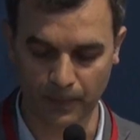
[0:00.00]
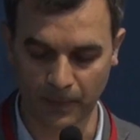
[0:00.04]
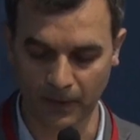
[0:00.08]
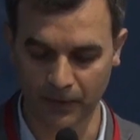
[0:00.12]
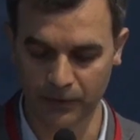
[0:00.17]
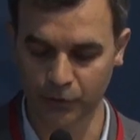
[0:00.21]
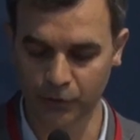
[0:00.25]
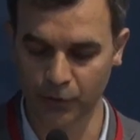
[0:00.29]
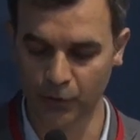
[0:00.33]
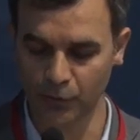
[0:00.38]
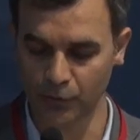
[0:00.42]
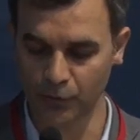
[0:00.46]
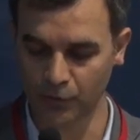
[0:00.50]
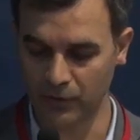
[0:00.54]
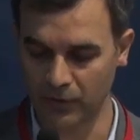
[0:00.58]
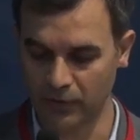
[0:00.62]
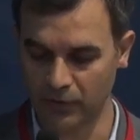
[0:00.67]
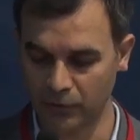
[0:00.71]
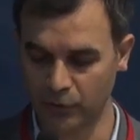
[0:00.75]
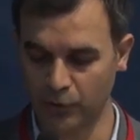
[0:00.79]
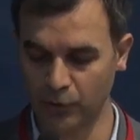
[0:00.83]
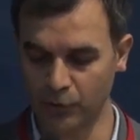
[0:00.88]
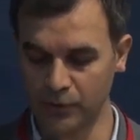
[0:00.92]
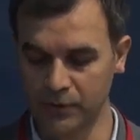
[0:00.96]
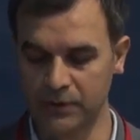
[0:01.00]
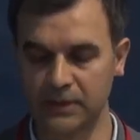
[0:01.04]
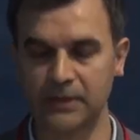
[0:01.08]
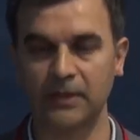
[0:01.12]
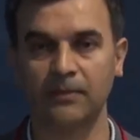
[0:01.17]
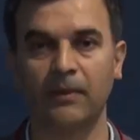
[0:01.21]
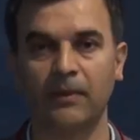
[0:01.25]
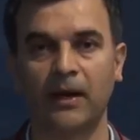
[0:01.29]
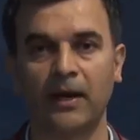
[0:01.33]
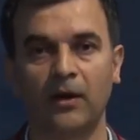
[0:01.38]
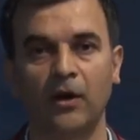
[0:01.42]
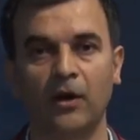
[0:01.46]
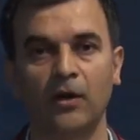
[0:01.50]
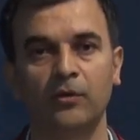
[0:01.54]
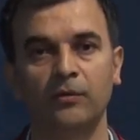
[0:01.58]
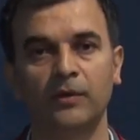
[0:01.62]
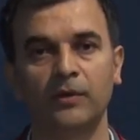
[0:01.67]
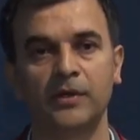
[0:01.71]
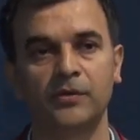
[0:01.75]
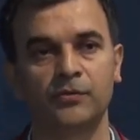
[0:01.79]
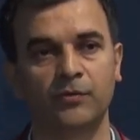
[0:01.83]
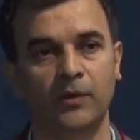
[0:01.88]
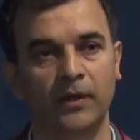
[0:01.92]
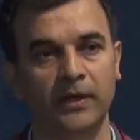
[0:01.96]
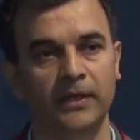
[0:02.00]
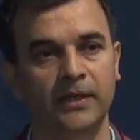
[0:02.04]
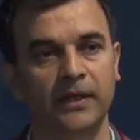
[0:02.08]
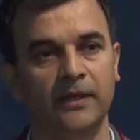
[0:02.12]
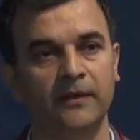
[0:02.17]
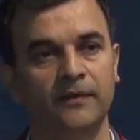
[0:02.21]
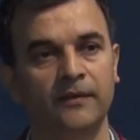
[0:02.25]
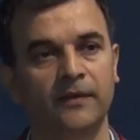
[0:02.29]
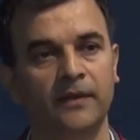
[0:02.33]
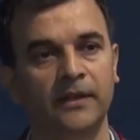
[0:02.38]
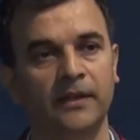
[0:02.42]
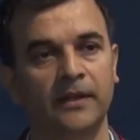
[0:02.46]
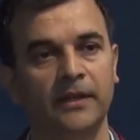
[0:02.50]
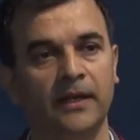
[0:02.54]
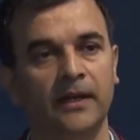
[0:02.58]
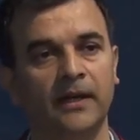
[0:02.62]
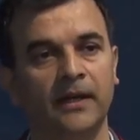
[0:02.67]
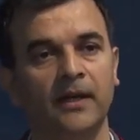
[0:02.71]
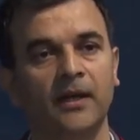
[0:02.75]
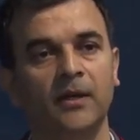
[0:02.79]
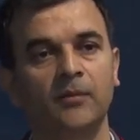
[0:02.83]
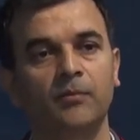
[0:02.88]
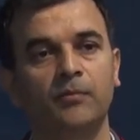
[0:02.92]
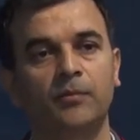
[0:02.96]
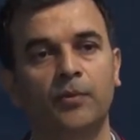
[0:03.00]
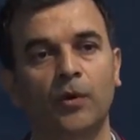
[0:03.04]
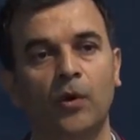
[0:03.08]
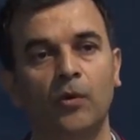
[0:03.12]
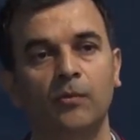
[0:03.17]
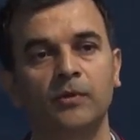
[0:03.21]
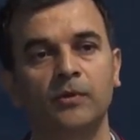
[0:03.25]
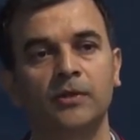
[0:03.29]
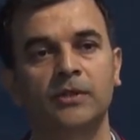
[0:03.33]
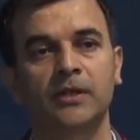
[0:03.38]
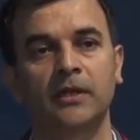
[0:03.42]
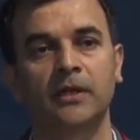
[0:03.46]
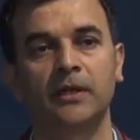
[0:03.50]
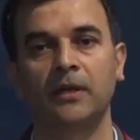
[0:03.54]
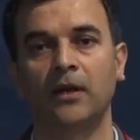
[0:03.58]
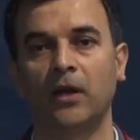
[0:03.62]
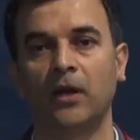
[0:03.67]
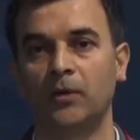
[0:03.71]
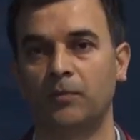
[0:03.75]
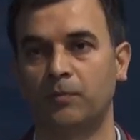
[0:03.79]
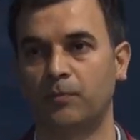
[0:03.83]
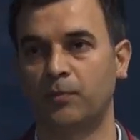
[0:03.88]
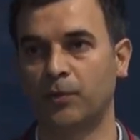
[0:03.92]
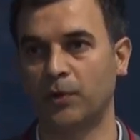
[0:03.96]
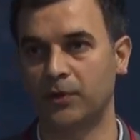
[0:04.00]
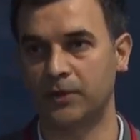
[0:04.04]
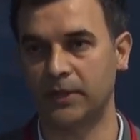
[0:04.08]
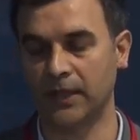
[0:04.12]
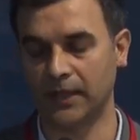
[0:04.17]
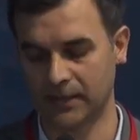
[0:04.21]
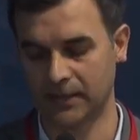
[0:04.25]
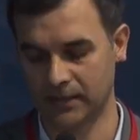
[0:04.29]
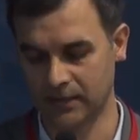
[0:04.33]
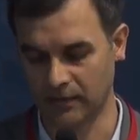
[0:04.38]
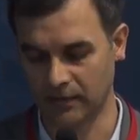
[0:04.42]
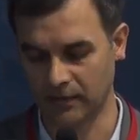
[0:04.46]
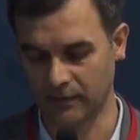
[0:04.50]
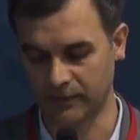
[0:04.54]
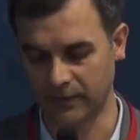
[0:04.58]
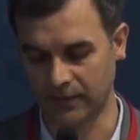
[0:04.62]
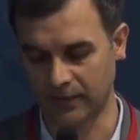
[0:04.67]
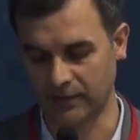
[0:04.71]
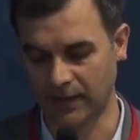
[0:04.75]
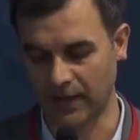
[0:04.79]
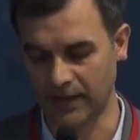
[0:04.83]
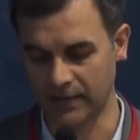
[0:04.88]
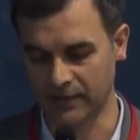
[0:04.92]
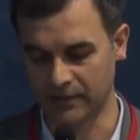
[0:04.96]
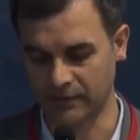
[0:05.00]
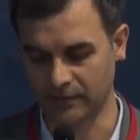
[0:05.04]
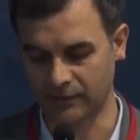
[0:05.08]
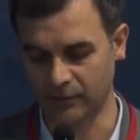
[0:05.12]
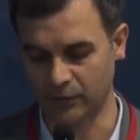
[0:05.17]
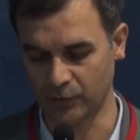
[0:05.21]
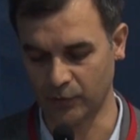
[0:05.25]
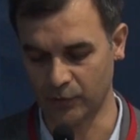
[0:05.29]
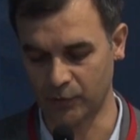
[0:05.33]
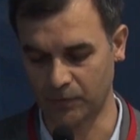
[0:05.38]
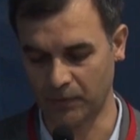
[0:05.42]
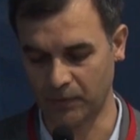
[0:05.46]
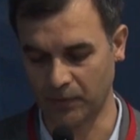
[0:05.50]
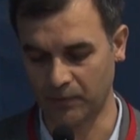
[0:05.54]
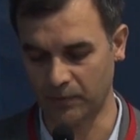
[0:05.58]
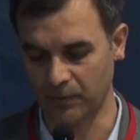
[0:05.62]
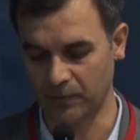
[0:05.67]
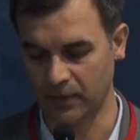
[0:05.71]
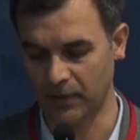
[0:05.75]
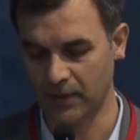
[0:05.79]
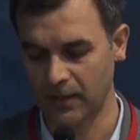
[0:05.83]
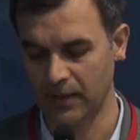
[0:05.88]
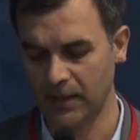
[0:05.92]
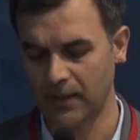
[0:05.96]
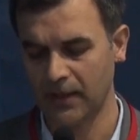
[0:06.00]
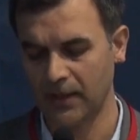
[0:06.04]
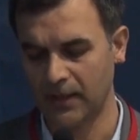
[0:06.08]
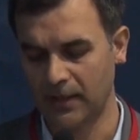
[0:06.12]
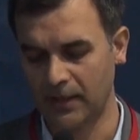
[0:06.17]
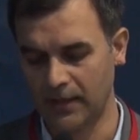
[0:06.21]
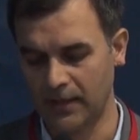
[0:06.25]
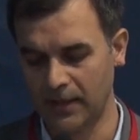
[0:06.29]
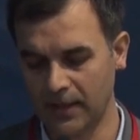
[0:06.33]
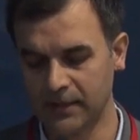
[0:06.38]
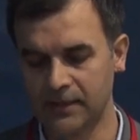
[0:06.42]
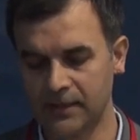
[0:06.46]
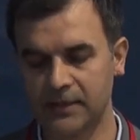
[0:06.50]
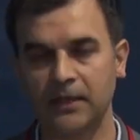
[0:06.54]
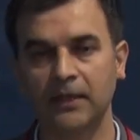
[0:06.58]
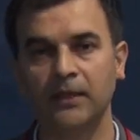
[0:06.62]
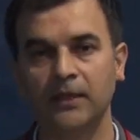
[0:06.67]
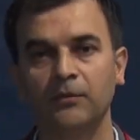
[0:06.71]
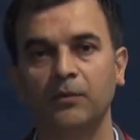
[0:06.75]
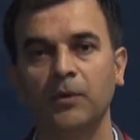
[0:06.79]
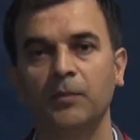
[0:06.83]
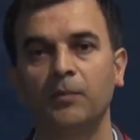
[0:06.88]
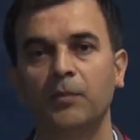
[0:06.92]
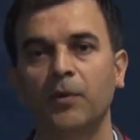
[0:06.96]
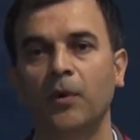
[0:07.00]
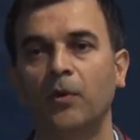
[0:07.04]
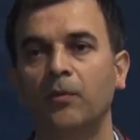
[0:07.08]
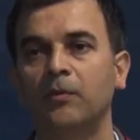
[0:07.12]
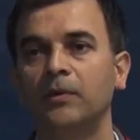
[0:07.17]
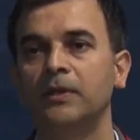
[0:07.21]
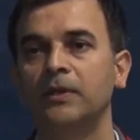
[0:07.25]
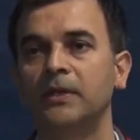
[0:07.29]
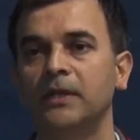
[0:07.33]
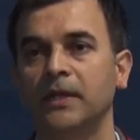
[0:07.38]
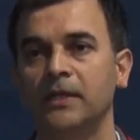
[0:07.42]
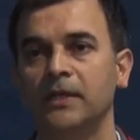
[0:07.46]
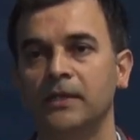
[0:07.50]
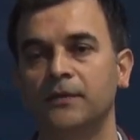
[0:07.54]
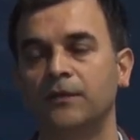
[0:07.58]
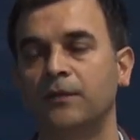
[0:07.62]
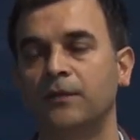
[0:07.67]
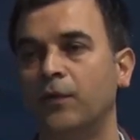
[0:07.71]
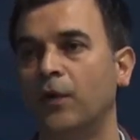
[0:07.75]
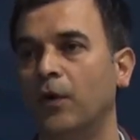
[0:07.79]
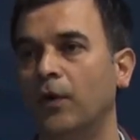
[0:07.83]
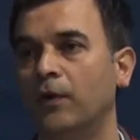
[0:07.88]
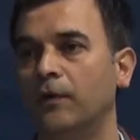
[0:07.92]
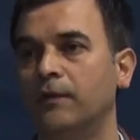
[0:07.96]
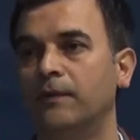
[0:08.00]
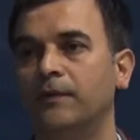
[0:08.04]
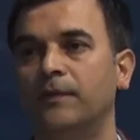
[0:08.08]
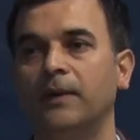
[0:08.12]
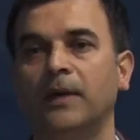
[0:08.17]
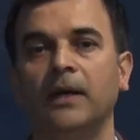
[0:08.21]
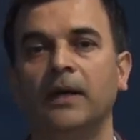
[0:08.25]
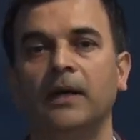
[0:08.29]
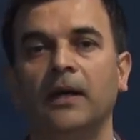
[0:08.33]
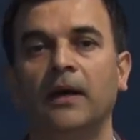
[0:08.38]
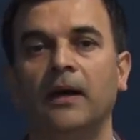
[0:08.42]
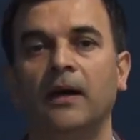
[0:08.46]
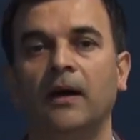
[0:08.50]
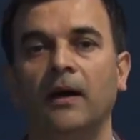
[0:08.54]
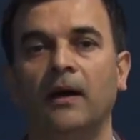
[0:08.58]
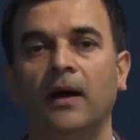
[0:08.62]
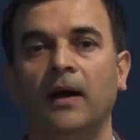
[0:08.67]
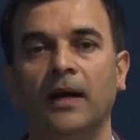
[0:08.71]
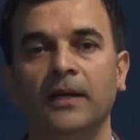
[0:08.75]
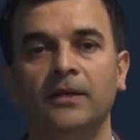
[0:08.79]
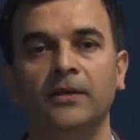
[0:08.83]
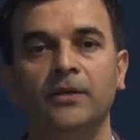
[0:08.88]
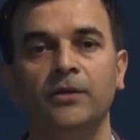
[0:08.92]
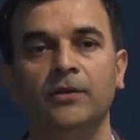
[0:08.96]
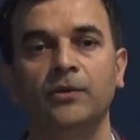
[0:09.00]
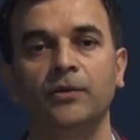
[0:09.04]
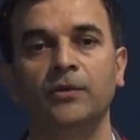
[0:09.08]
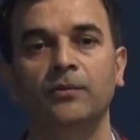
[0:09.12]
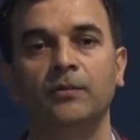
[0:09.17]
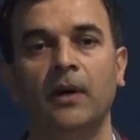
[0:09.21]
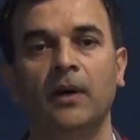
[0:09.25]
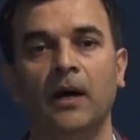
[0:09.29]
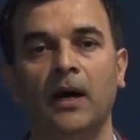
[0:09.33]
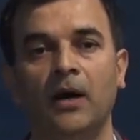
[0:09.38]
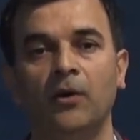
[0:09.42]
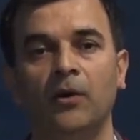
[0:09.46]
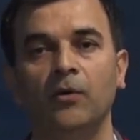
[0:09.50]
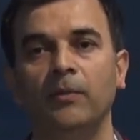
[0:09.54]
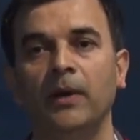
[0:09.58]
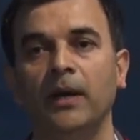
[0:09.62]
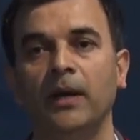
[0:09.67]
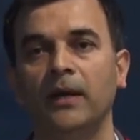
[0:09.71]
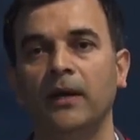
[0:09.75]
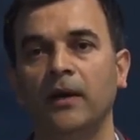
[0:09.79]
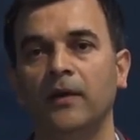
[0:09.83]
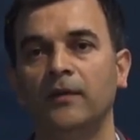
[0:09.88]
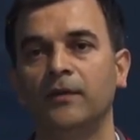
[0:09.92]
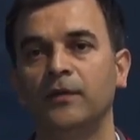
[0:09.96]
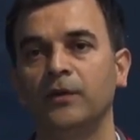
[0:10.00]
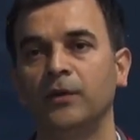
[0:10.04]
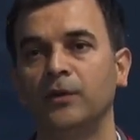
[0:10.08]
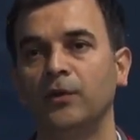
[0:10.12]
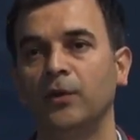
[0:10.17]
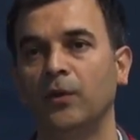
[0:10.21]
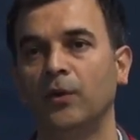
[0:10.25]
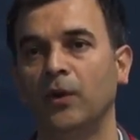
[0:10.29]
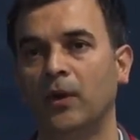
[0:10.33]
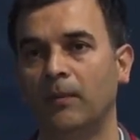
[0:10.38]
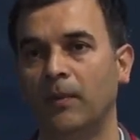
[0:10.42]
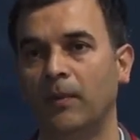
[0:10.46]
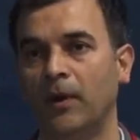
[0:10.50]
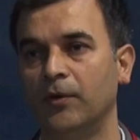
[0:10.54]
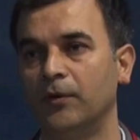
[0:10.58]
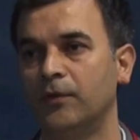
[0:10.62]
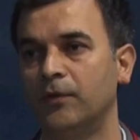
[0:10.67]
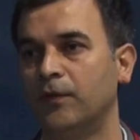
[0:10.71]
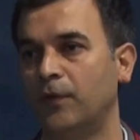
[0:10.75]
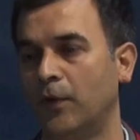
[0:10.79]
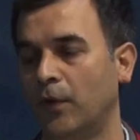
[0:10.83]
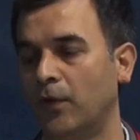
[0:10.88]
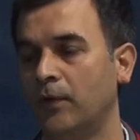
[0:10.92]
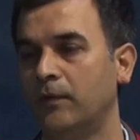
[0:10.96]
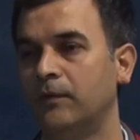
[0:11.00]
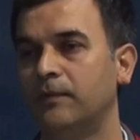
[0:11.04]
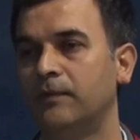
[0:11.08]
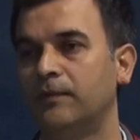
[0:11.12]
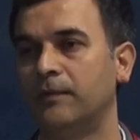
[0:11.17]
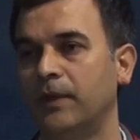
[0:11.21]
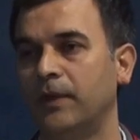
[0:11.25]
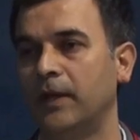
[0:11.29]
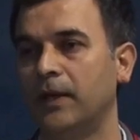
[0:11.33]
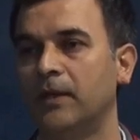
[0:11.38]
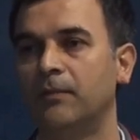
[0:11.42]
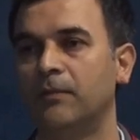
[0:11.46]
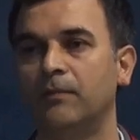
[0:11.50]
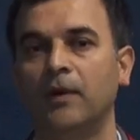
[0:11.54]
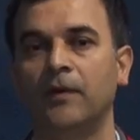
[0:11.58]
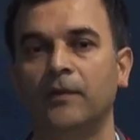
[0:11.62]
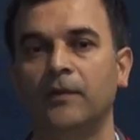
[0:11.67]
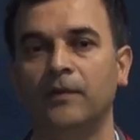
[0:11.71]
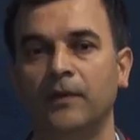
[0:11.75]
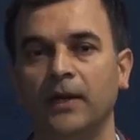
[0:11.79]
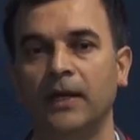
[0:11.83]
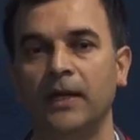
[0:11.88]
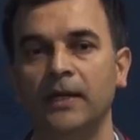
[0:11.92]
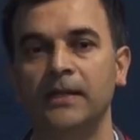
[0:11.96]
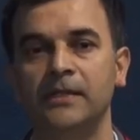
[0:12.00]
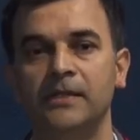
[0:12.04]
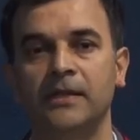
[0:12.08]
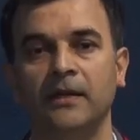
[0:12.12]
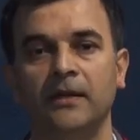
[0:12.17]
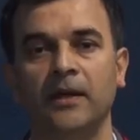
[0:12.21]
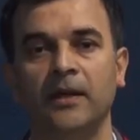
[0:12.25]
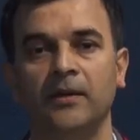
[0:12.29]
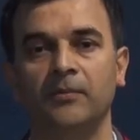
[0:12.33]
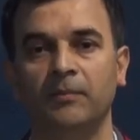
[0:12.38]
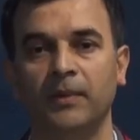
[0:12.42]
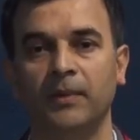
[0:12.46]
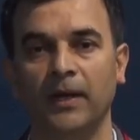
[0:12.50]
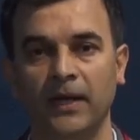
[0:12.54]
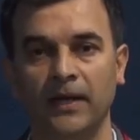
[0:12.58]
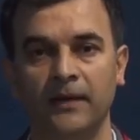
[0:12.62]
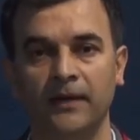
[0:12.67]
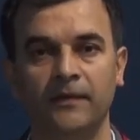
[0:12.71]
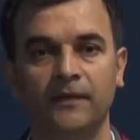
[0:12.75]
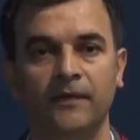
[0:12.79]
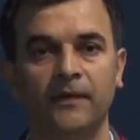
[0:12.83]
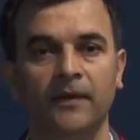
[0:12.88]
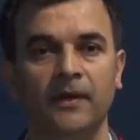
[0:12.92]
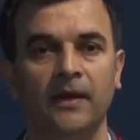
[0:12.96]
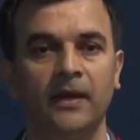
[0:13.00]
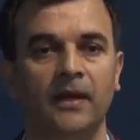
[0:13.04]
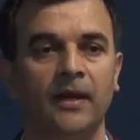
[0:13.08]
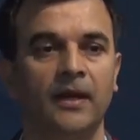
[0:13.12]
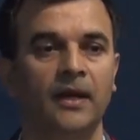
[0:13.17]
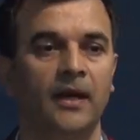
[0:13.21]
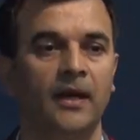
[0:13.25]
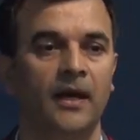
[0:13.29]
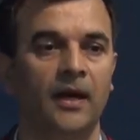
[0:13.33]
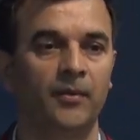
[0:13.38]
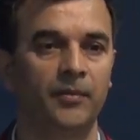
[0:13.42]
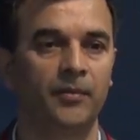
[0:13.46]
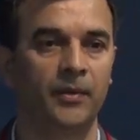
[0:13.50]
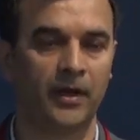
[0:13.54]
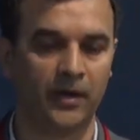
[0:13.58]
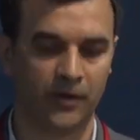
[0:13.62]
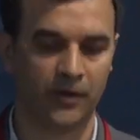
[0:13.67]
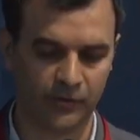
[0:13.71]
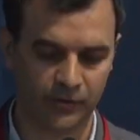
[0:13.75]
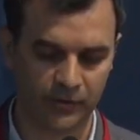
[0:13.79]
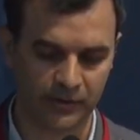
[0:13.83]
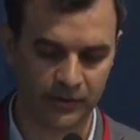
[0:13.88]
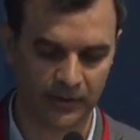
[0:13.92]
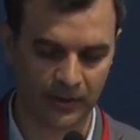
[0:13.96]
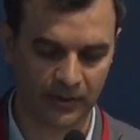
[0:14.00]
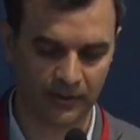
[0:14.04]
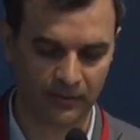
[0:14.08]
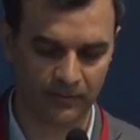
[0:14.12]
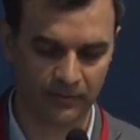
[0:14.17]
So those team are always working for the promotion or protection of the right of those people. Next thing we promote is FORB. I don't know how many of you know about FORB, freedom of religion and belief, because